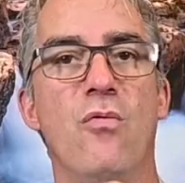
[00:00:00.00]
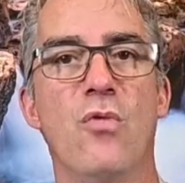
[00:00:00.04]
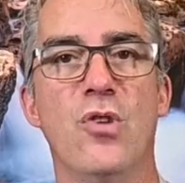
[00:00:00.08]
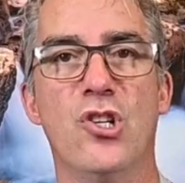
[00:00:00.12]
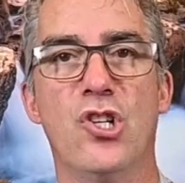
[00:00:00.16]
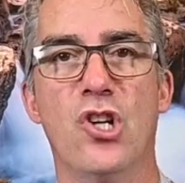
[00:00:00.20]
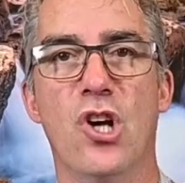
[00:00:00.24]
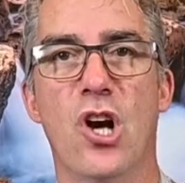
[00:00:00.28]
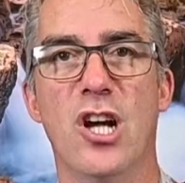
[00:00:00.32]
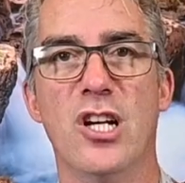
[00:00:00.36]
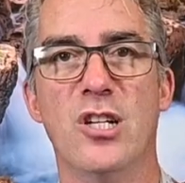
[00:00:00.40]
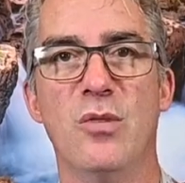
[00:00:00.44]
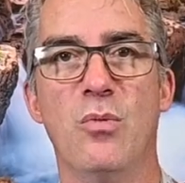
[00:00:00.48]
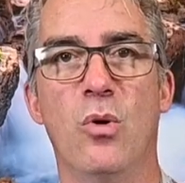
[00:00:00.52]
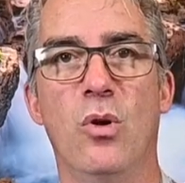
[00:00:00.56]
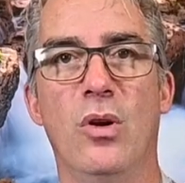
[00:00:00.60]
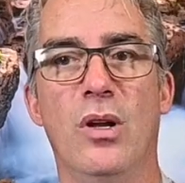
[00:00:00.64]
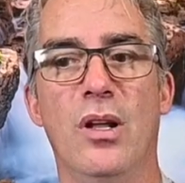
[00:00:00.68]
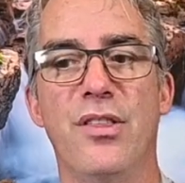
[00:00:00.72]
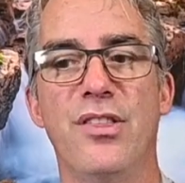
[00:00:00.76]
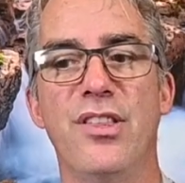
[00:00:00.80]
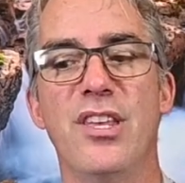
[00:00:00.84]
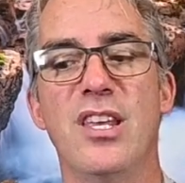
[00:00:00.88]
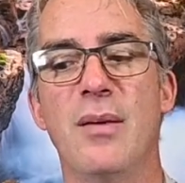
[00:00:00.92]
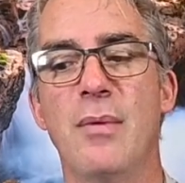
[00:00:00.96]
Rechargeable
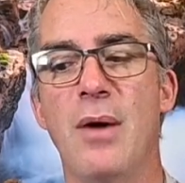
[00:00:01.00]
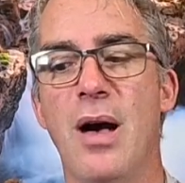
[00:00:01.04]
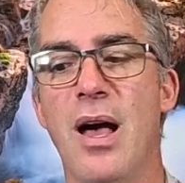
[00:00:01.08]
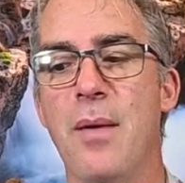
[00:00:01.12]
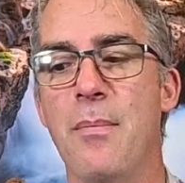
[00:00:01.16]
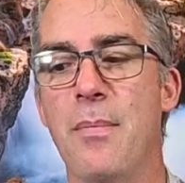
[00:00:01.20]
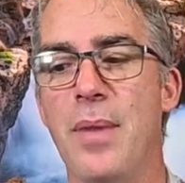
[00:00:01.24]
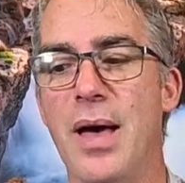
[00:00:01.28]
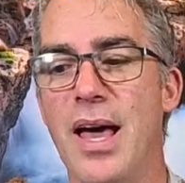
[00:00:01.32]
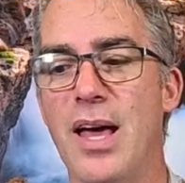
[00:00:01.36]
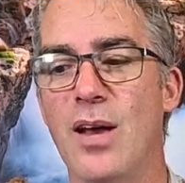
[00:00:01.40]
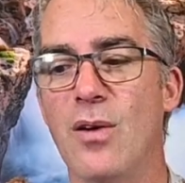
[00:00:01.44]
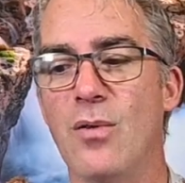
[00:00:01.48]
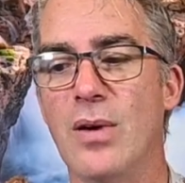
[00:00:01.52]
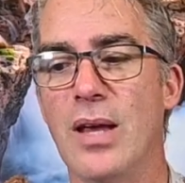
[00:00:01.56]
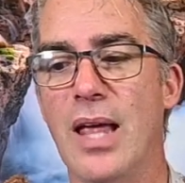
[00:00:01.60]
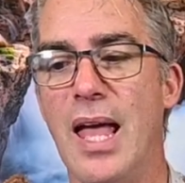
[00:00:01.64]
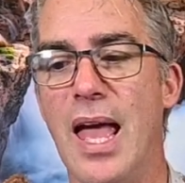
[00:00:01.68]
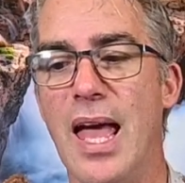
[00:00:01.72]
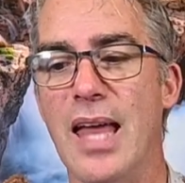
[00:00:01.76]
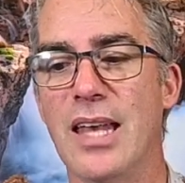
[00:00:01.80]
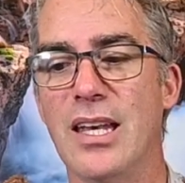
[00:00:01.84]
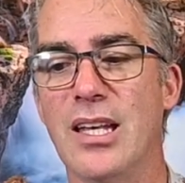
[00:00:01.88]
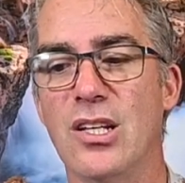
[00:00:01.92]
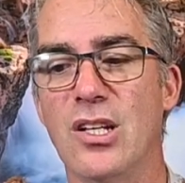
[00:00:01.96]
lithium-ion battery,
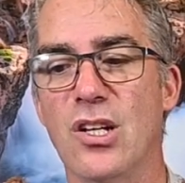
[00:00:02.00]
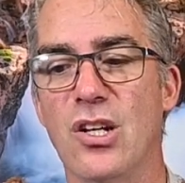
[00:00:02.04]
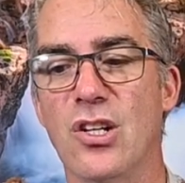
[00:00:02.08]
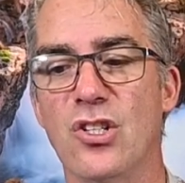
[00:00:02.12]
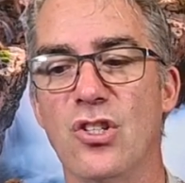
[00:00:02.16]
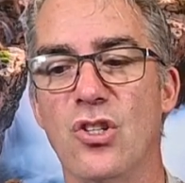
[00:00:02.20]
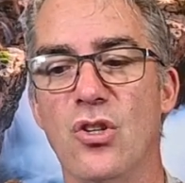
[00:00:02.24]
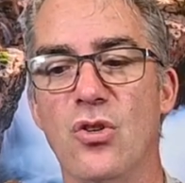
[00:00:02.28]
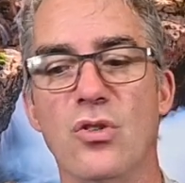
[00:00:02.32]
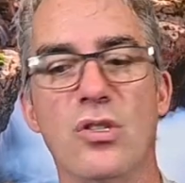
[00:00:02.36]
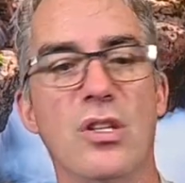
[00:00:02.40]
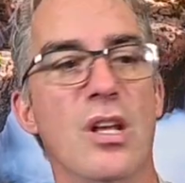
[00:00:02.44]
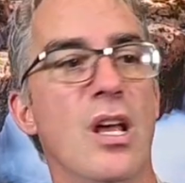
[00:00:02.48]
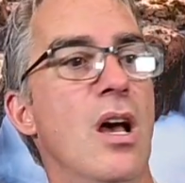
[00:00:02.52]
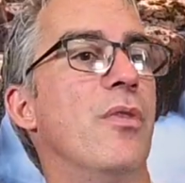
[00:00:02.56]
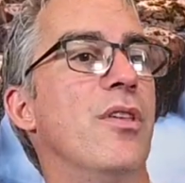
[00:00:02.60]
and it does use,